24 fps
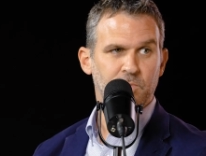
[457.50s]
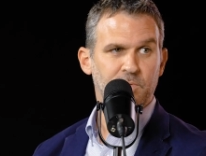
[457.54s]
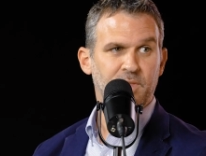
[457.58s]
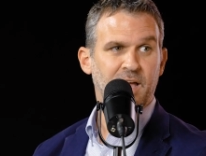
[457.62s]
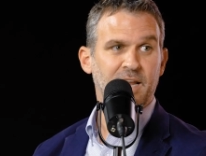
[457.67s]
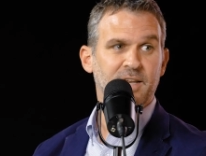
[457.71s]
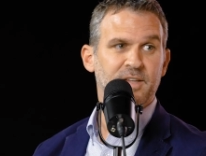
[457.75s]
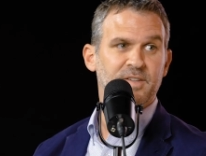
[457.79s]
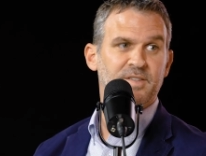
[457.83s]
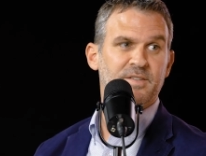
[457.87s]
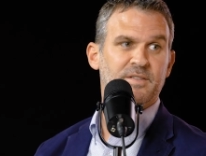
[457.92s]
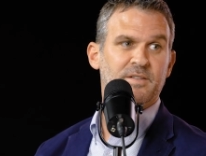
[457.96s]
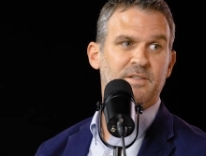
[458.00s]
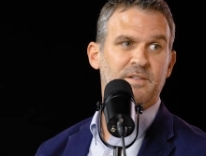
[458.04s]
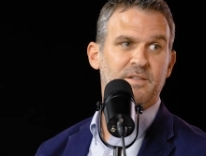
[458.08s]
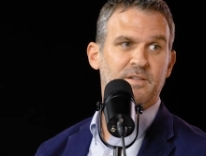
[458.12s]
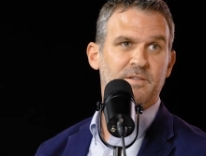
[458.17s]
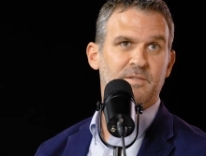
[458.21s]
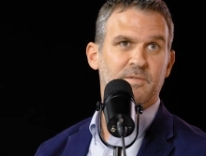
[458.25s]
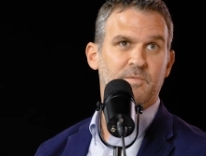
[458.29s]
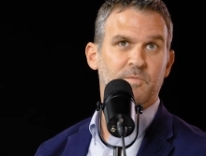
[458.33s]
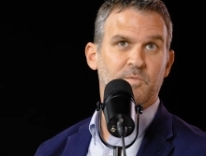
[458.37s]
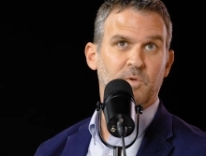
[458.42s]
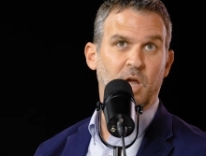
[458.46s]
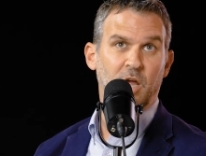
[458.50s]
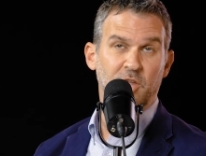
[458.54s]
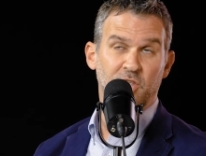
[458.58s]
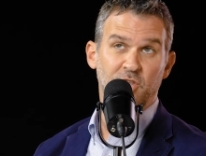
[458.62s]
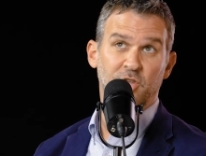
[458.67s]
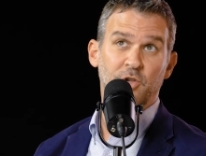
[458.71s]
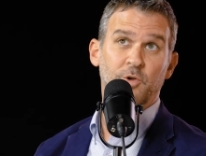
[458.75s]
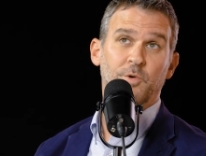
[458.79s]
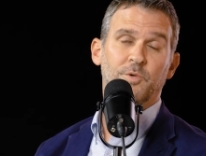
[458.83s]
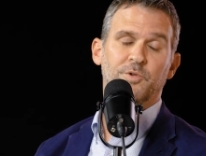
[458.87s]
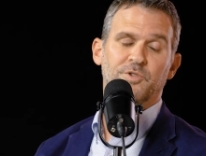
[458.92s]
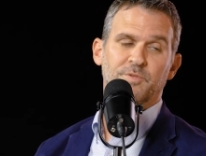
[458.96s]
That is a
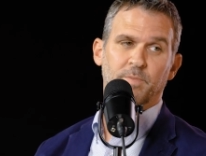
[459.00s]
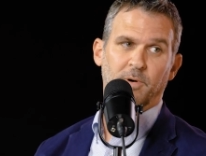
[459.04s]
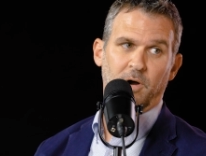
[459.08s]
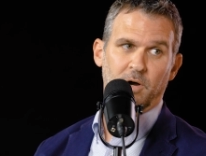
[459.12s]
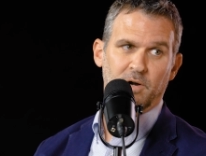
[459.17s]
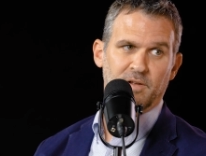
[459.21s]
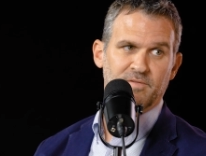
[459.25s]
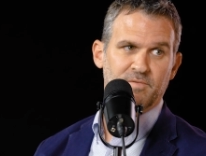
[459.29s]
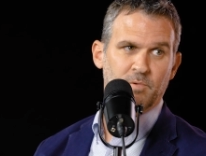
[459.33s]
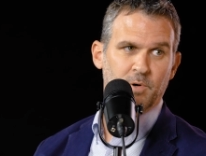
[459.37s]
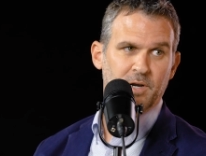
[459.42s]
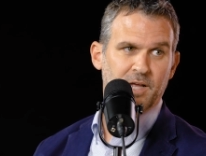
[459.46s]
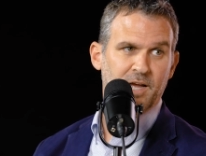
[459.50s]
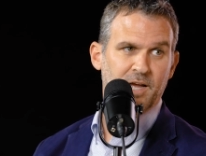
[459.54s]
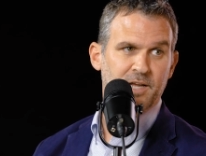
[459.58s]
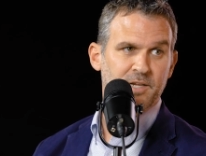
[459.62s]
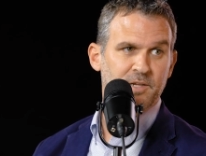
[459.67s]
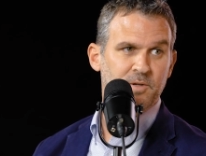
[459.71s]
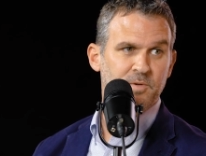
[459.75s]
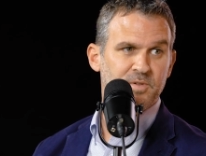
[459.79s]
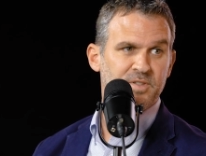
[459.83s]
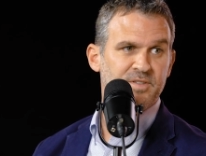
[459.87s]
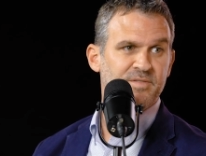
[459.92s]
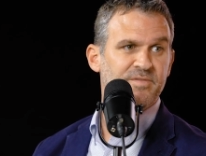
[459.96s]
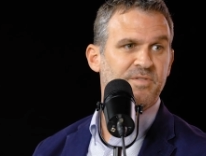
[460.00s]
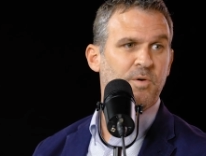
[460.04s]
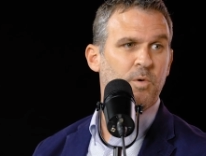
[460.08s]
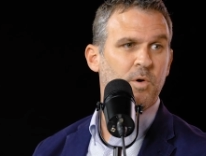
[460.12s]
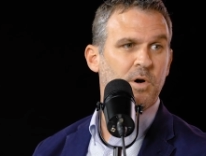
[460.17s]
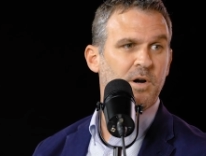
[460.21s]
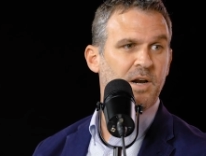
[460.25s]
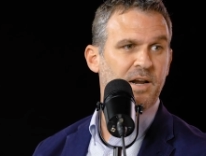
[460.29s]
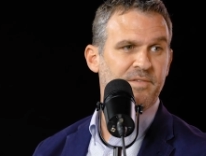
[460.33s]
huge part of what I use it for.